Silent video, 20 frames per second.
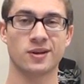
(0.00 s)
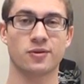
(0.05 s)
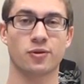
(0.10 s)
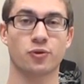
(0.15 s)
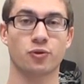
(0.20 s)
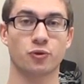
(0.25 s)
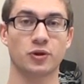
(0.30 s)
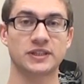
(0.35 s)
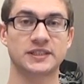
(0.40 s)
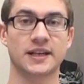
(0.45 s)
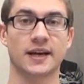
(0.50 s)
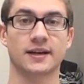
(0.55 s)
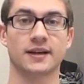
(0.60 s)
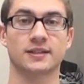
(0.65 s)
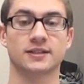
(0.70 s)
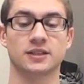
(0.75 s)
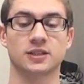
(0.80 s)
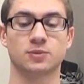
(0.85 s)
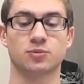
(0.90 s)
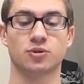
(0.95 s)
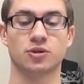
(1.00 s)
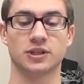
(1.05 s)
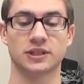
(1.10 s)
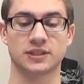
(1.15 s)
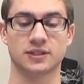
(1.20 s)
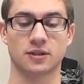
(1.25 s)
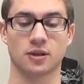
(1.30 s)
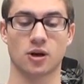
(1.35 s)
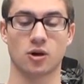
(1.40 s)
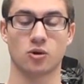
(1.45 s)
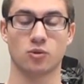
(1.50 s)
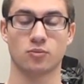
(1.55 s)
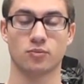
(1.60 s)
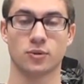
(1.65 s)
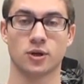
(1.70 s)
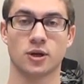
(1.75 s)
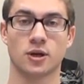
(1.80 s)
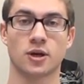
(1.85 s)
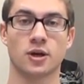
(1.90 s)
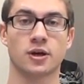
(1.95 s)
3 seconds is pretty slow.
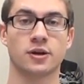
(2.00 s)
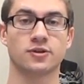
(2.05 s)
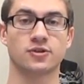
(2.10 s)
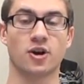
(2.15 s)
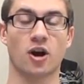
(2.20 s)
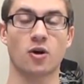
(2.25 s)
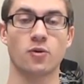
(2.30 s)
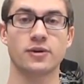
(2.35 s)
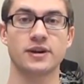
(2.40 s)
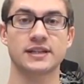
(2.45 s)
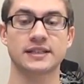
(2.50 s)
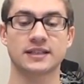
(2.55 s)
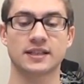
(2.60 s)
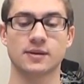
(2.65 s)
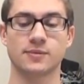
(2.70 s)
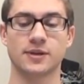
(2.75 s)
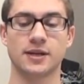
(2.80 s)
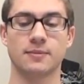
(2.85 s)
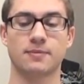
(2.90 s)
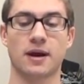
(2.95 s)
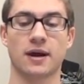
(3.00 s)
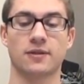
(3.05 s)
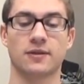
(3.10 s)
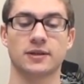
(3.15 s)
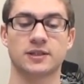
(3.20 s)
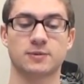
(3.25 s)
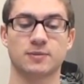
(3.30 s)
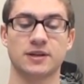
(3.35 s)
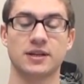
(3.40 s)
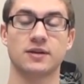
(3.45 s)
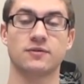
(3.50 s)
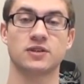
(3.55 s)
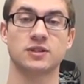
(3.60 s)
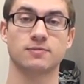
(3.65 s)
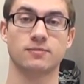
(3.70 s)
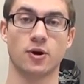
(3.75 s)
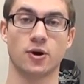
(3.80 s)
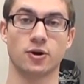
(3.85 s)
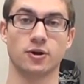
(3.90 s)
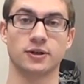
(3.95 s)
Darwin is limited by the speed of
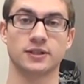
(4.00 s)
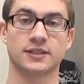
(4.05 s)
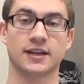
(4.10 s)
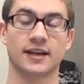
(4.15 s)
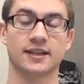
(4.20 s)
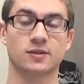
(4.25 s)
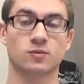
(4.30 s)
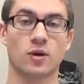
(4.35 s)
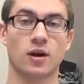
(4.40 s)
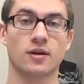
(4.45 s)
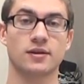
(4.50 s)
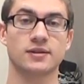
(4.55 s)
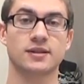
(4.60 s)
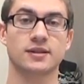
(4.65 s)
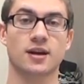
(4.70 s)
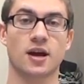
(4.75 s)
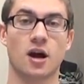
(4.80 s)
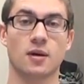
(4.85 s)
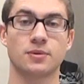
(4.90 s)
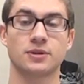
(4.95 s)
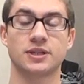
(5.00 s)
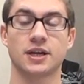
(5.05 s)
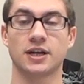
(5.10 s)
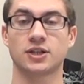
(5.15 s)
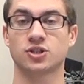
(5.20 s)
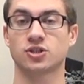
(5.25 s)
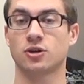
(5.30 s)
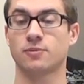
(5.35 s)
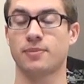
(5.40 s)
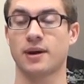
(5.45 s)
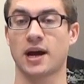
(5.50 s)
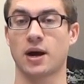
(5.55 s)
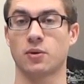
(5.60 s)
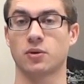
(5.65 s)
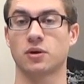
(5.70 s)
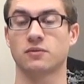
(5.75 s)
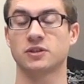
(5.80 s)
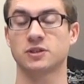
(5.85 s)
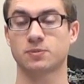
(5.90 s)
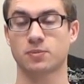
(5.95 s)
his motors as well as the computational
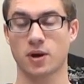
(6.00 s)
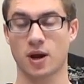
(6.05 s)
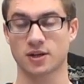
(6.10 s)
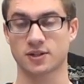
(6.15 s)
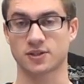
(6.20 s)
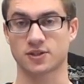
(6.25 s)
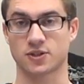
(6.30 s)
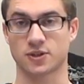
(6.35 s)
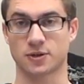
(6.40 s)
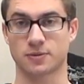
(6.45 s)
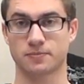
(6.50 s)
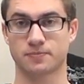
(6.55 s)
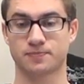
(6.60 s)
power of his processor.